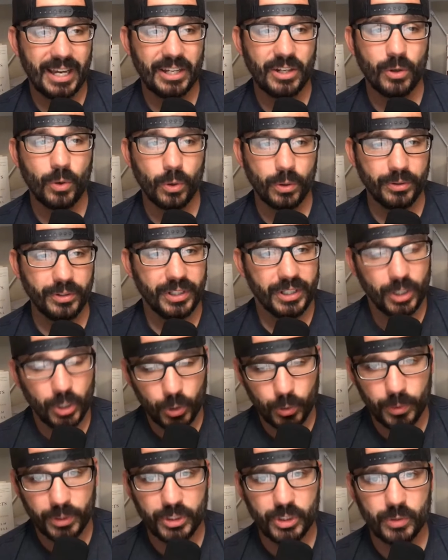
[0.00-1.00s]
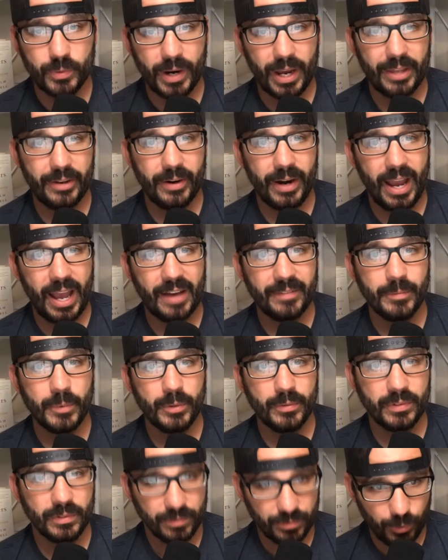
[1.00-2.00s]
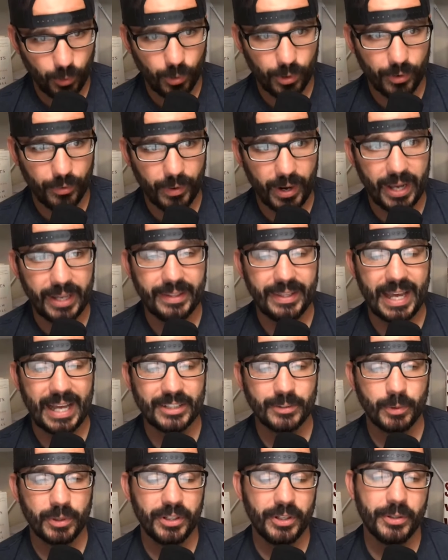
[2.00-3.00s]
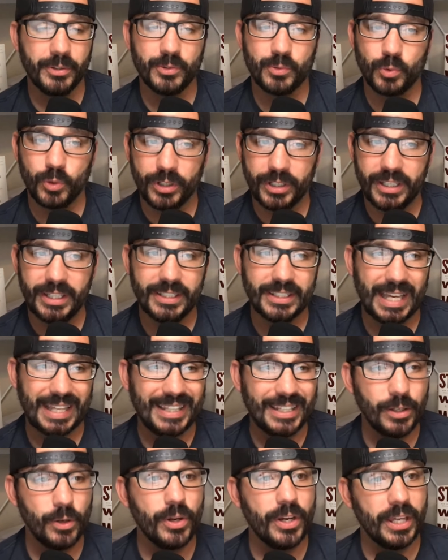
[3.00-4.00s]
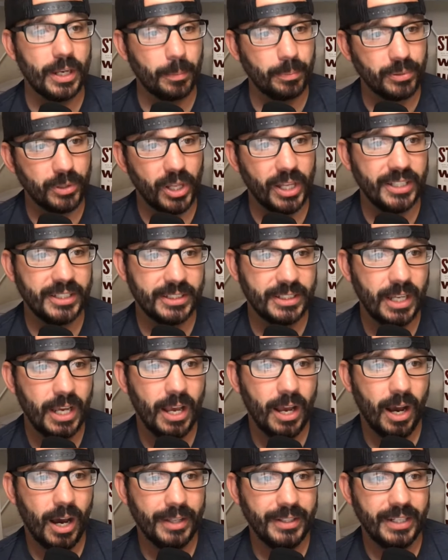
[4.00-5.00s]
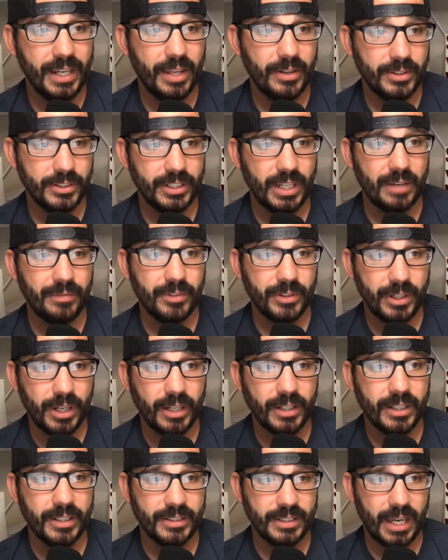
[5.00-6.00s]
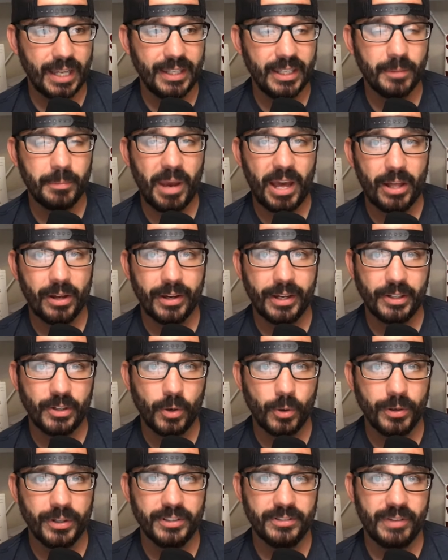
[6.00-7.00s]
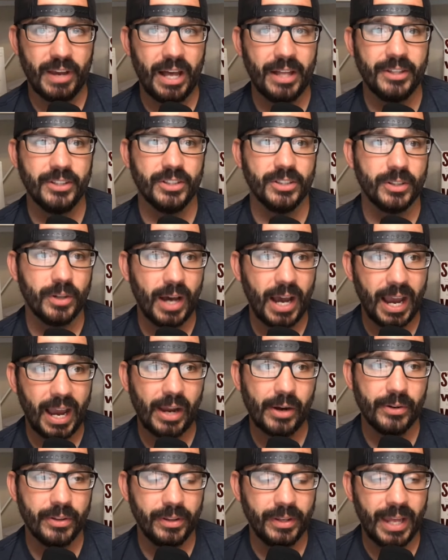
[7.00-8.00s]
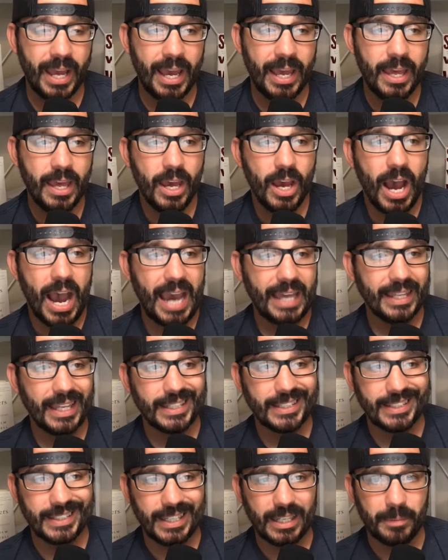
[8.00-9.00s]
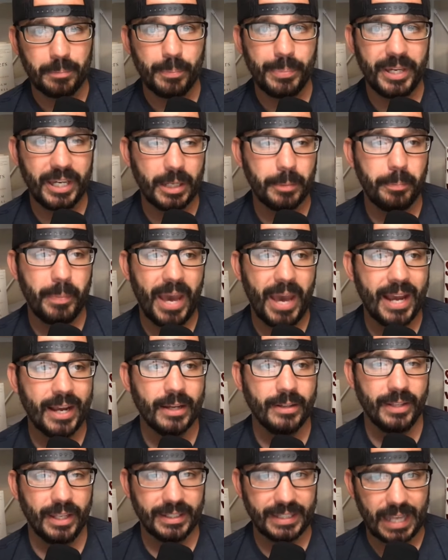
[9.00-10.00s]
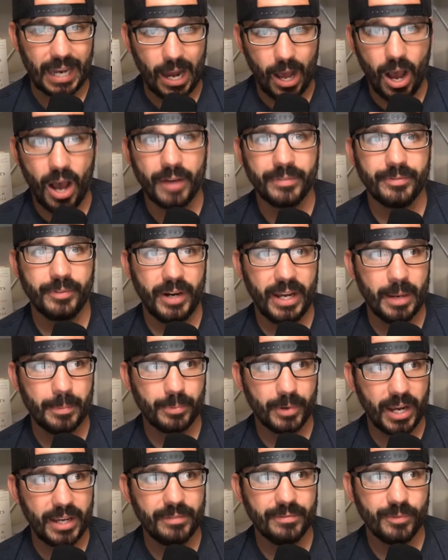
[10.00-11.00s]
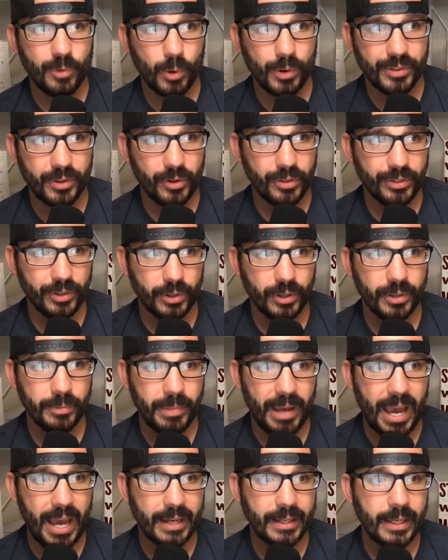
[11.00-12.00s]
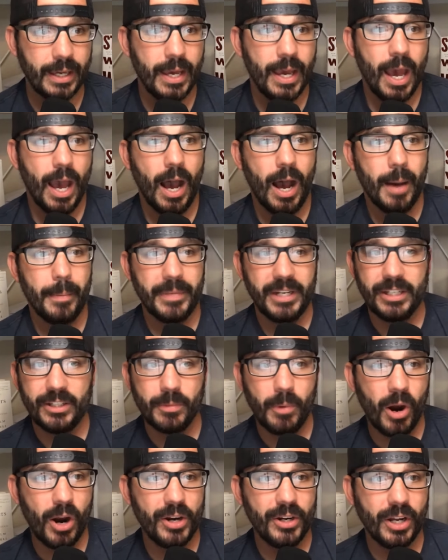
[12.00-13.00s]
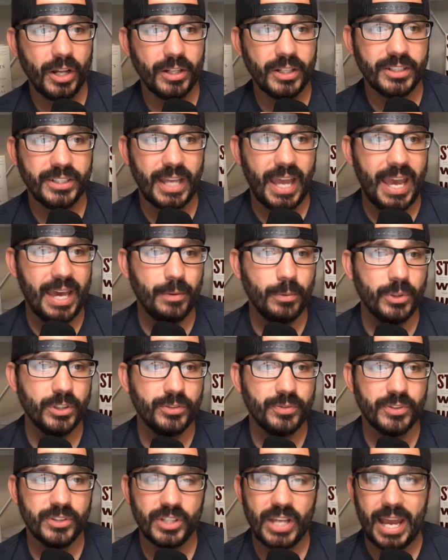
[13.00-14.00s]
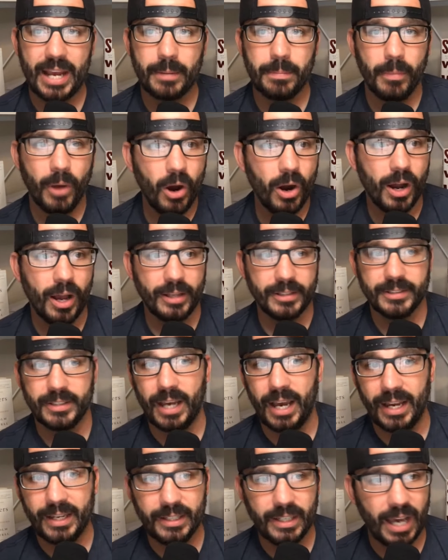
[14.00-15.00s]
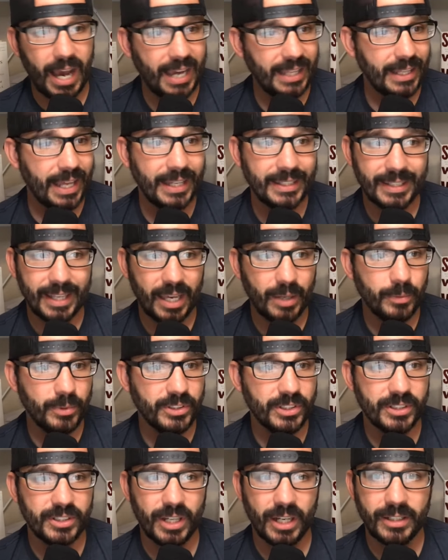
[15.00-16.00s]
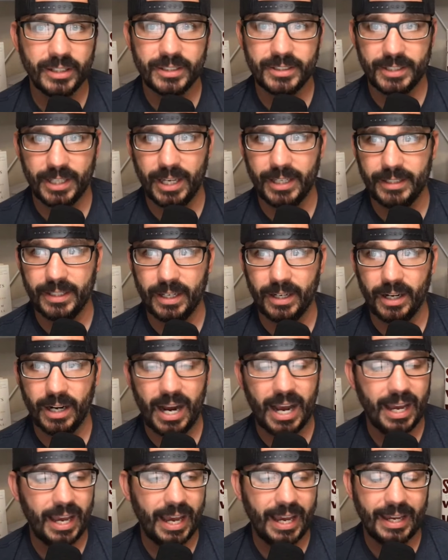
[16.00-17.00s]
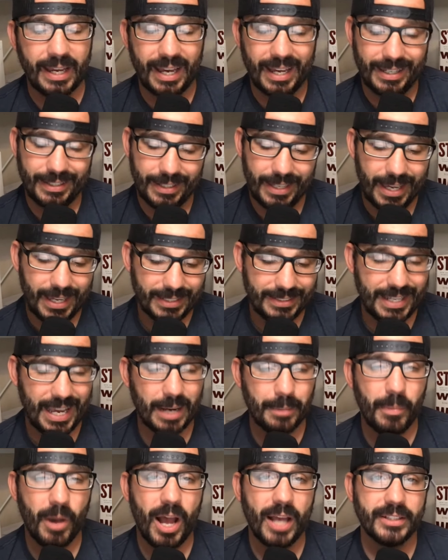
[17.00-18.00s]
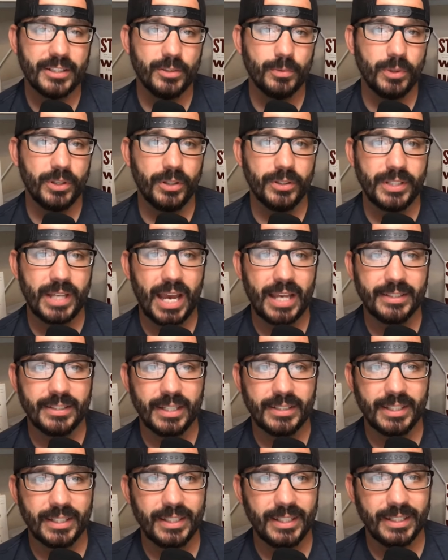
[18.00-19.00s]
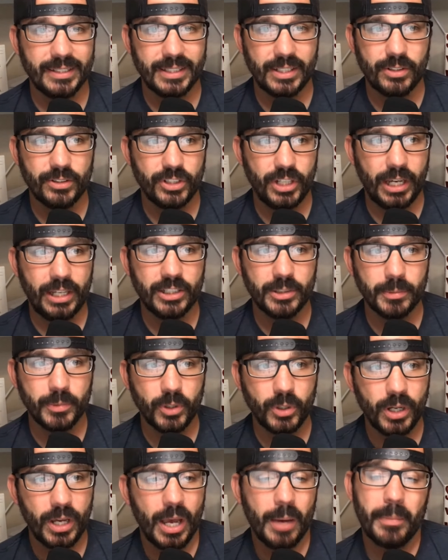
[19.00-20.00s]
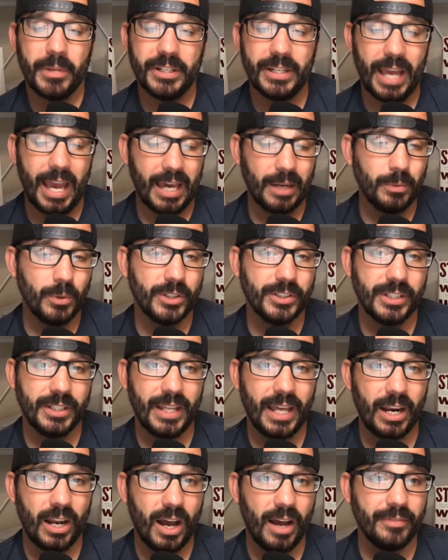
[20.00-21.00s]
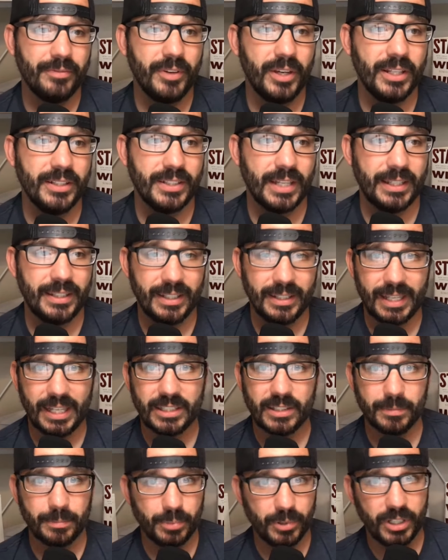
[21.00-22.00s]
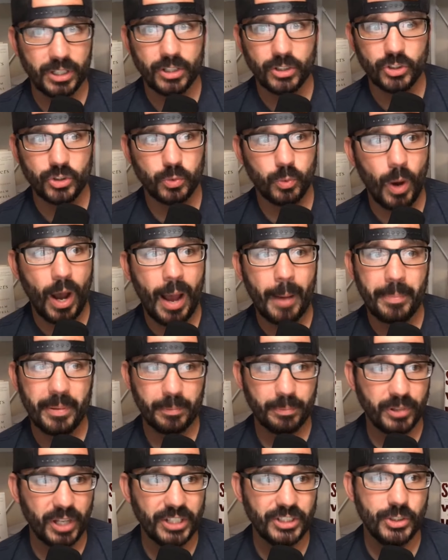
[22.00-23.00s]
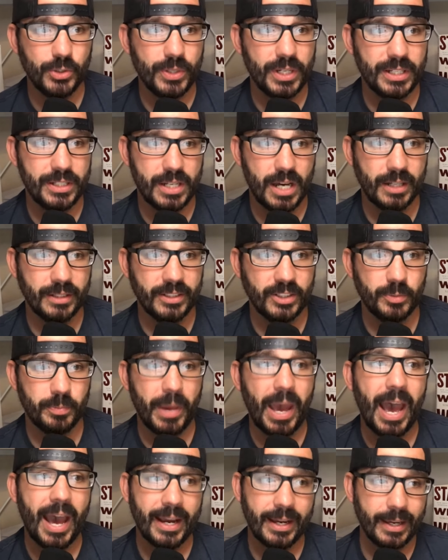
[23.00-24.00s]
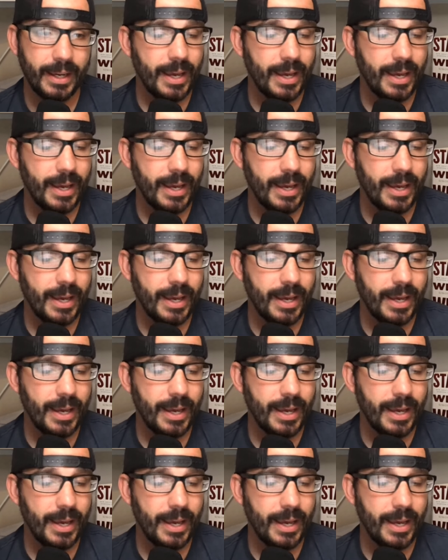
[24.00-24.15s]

Corley, who would you rather have moving forward, right? That's one of those rookies. I think you can get a plus on the other side for Douglas. I think Malachi Corley's value is a little higher than that. I like to get a pick back, like that off ramp, right? 4th or 3rd back. And then Demario Douglas, Edwards for Zach Moss. I like the Edwards and Douglas side there. Zach Moss is one of those assets I think is interchangeable, but Edwards in that offense, I think that's a pretty good swap. Plus you get Douglas back.